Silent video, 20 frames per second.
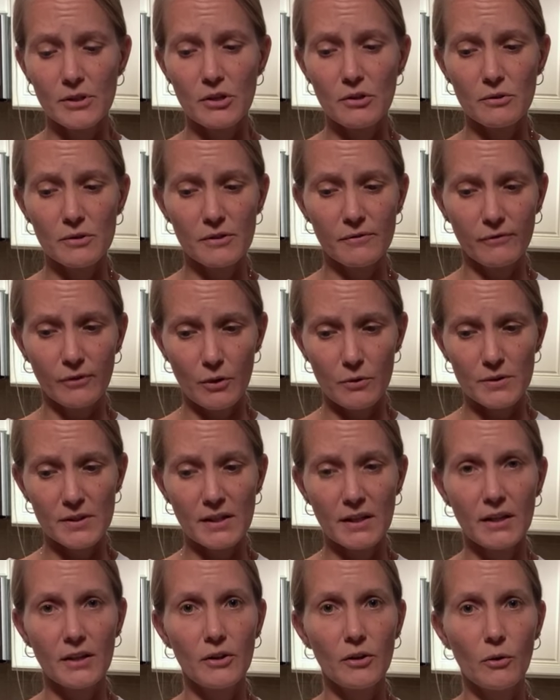to use
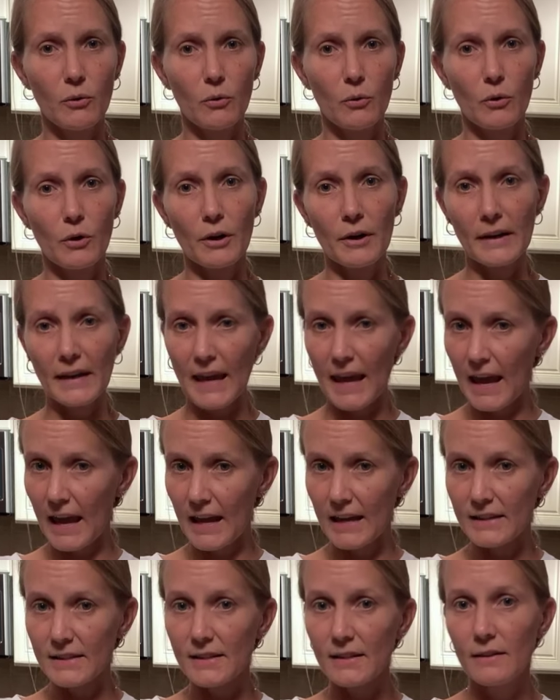frozen or
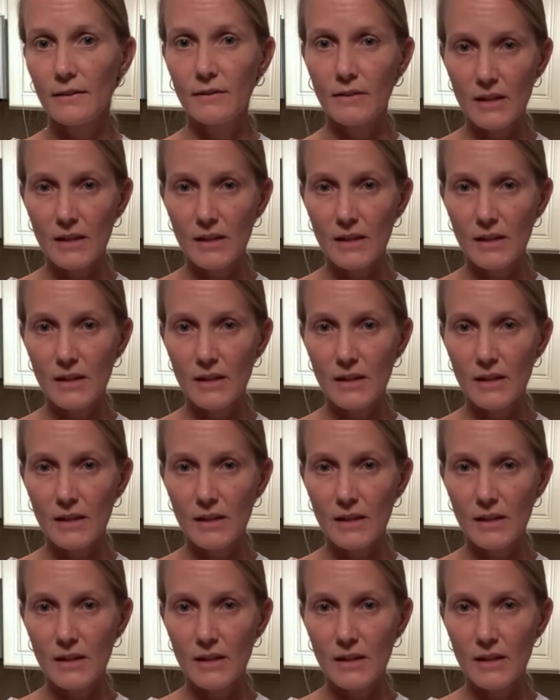canned.